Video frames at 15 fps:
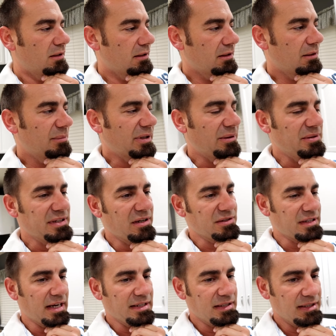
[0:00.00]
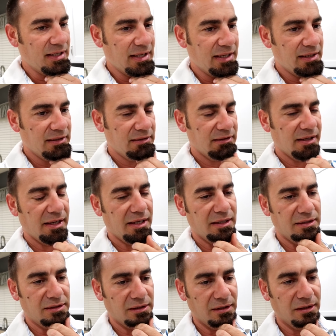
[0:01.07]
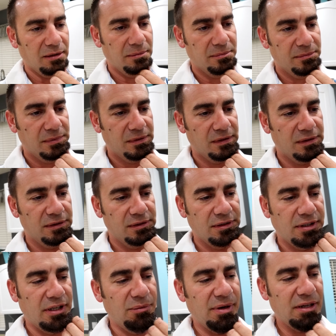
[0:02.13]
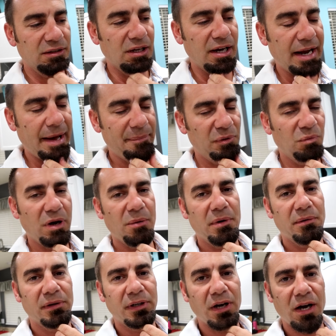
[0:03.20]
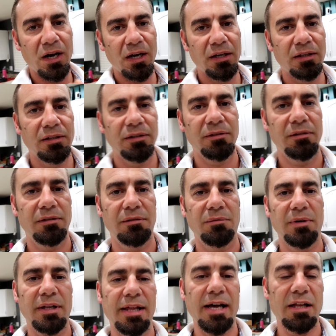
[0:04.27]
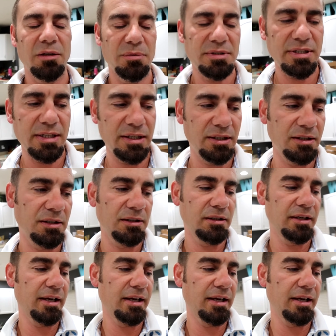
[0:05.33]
um, I was outside today, and um, anyway, a lot happened while we were gone while Allie was here,